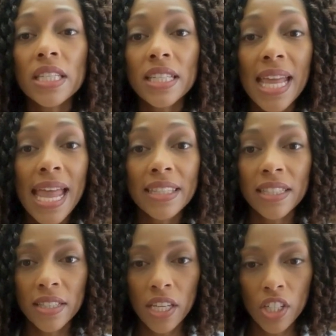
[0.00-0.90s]
today's
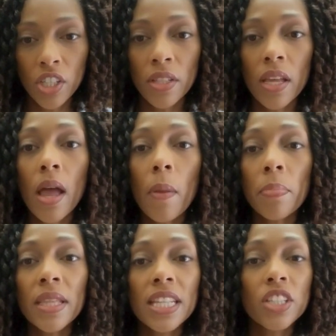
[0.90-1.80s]
discussion,
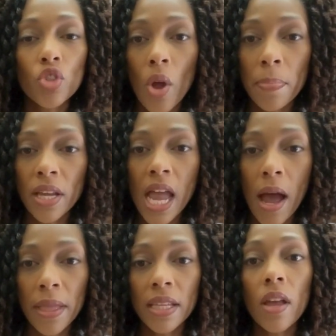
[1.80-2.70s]
please drop a
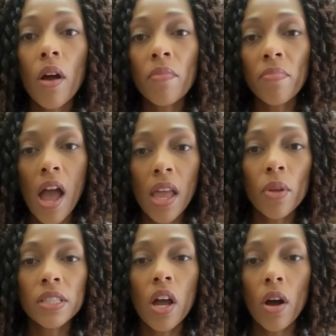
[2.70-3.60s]
comment, follow
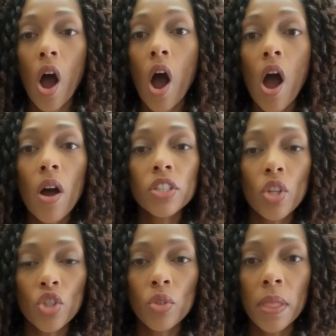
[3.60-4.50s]
us on all
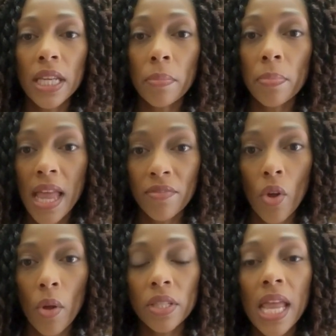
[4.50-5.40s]
social media
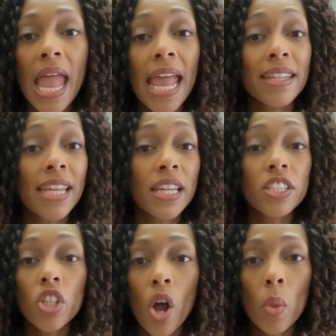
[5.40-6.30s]
platforms, and let
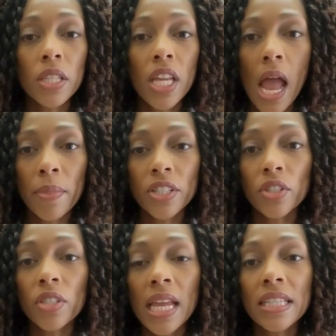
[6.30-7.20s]
us know what topics
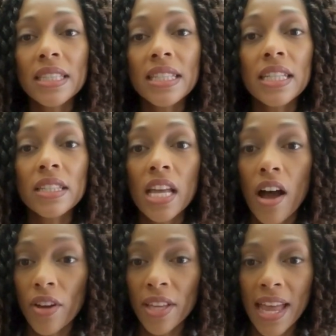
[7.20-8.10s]
you'd like to see us
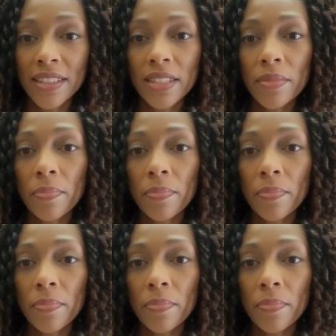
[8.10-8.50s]
cover next.